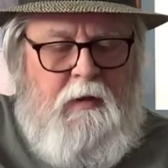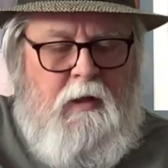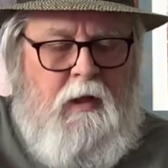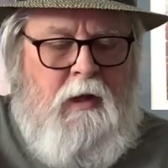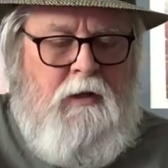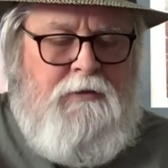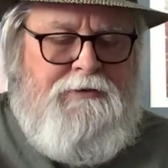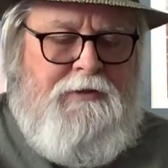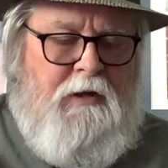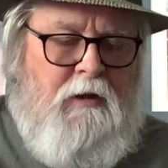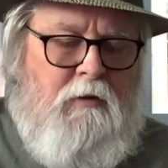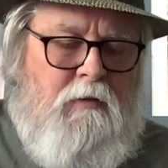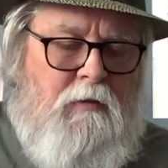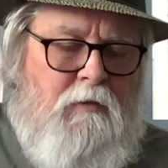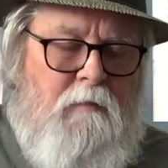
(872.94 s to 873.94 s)

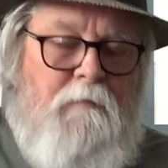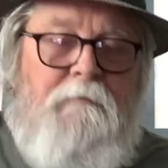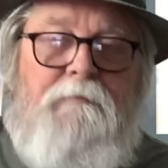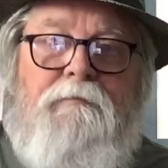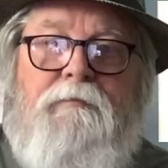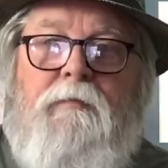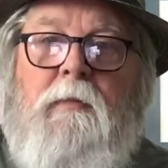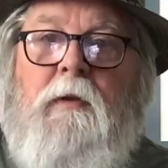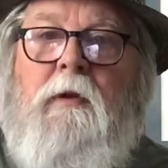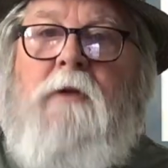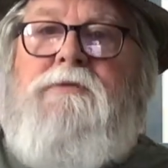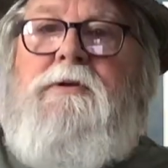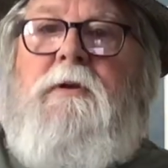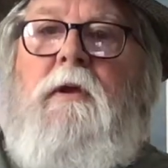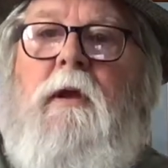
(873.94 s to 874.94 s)
Also,
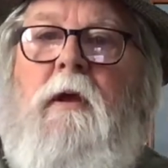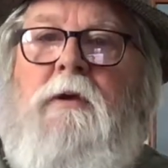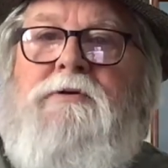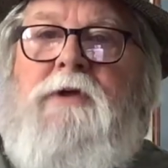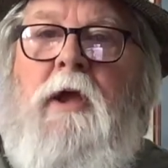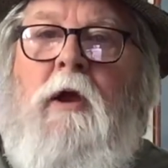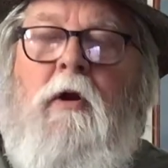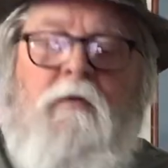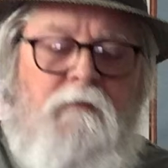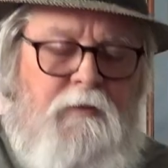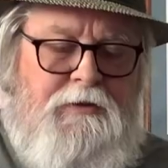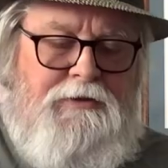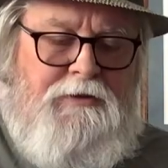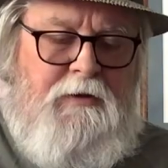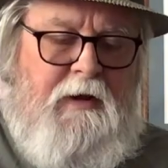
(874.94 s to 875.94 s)
there's an
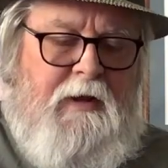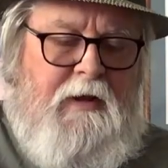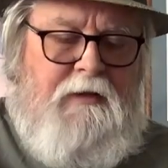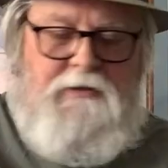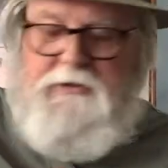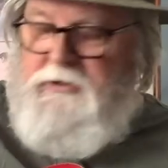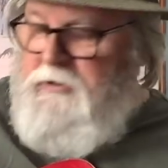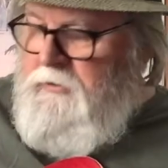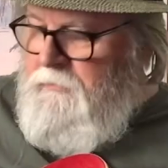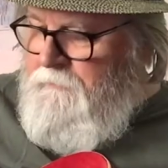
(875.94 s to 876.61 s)
overstretch